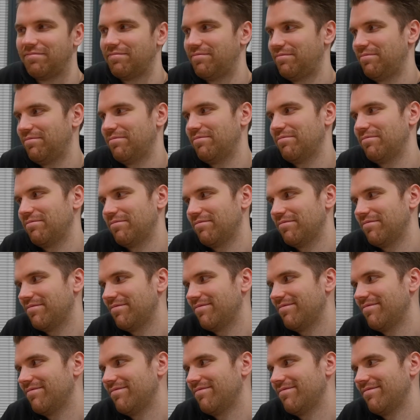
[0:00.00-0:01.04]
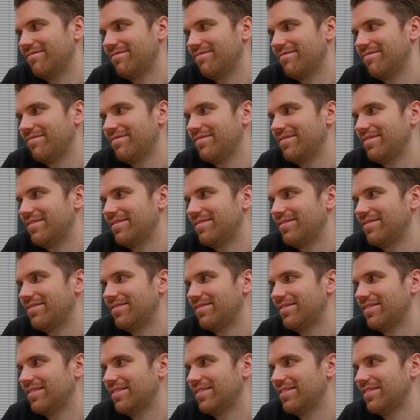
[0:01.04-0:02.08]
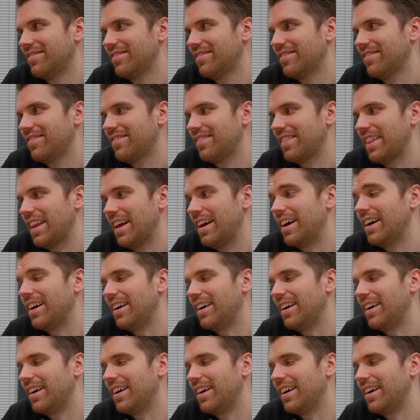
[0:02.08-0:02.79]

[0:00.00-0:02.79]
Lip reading: No words are spoken by the person on screen.